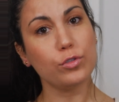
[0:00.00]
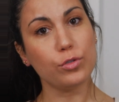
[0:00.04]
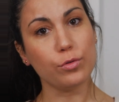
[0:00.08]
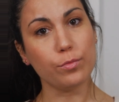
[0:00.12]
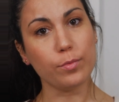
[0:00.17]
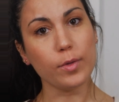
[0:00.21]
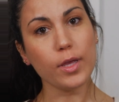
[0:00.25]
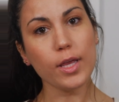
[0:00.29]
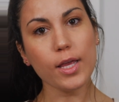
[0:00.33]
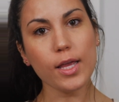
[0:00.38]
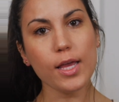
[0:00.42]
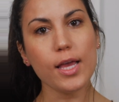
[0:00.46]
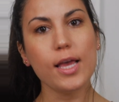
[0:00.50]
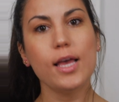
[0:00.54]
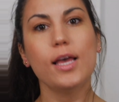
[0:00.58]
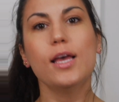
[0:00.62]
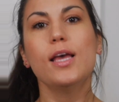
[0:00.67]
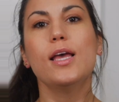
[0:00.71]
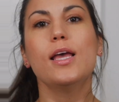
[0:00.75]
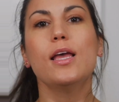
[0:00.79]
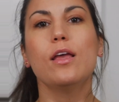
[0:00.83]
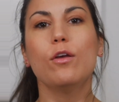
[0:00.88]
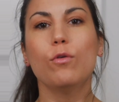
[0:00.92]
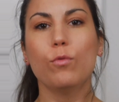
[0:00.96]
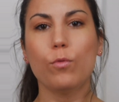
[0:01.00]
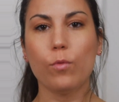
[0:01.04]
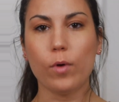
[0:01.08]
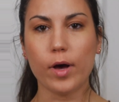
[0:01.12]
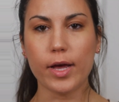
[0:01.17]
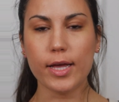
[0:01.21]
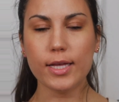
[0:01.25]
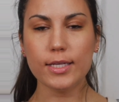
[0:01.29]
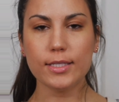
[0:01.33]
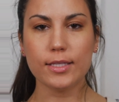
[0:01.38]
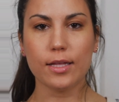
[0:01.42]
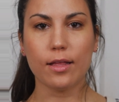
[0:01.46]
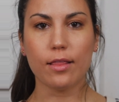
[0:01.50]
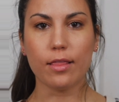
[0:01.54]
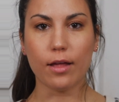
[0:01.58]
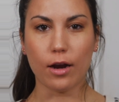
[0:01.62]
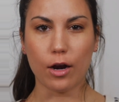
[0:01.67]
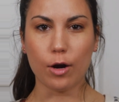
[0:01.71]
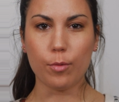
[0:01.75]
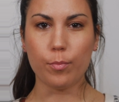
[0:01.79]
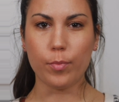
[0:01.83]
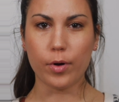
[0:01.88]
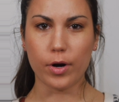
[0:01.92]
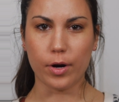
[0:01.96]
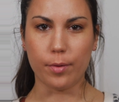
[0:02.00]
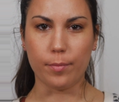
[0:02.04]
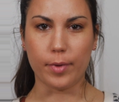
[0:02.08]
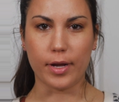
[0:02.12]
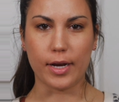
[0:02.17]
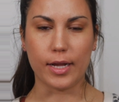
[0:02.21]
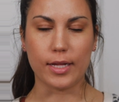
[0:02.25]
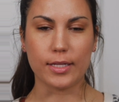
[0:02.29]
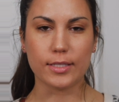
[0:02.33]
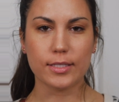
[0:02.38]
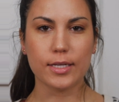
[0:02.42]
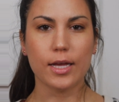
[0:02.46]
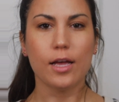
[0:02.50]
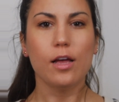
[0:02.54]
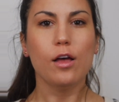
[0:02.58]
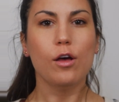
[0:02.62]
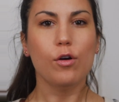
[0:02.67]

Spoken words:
to be in ways that are permanent.